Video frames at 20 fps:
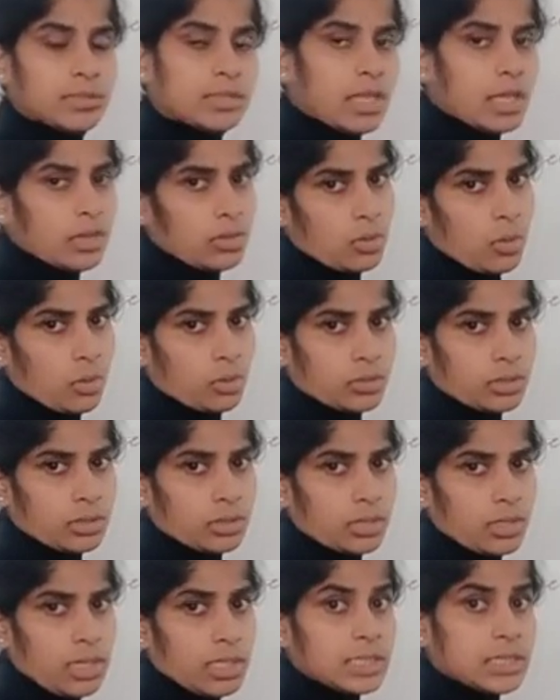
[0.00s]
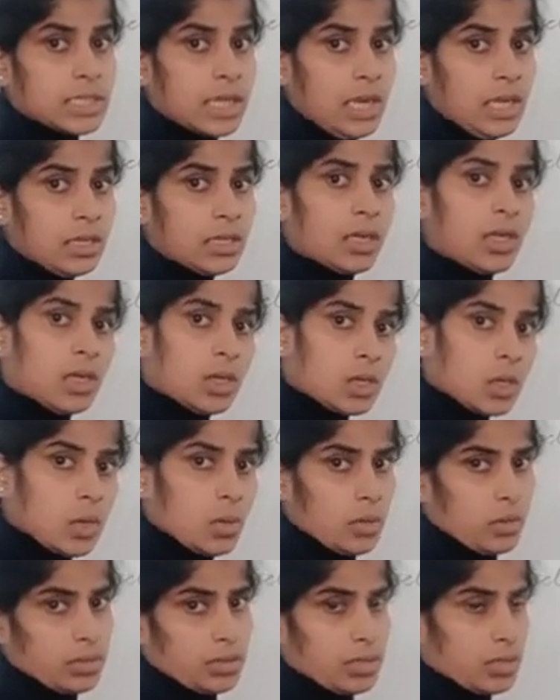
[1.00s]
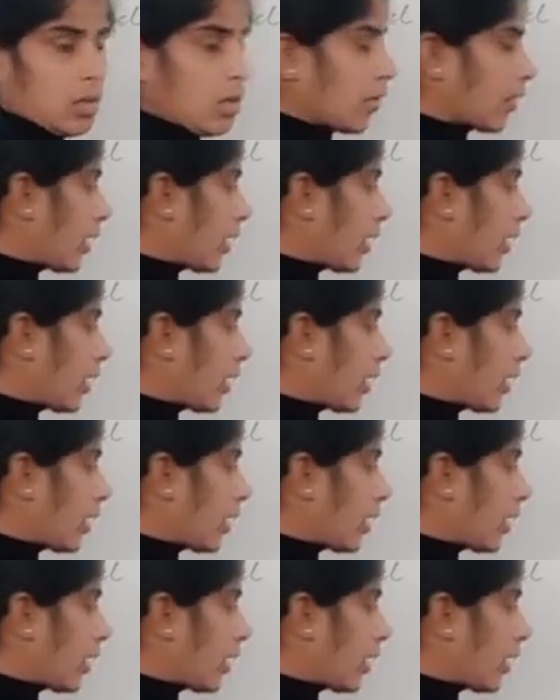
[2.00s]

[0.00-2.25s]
silk cloth, silk cloth.